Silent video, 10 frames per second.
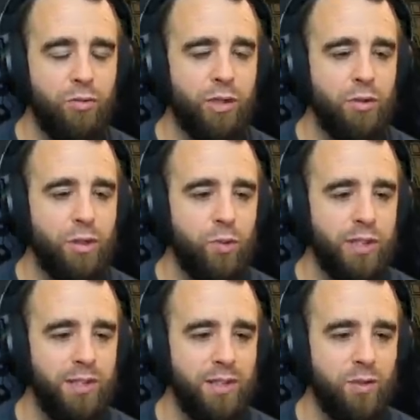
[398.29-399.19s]

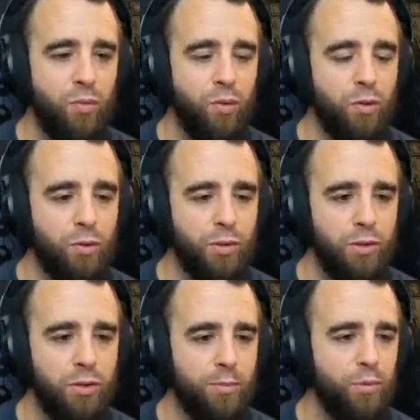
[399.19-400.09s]
326 or
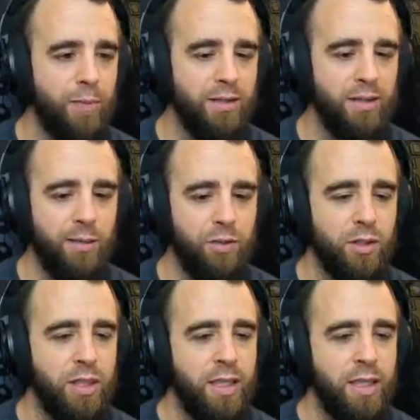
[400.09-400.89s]
closer, I'm doing max damage.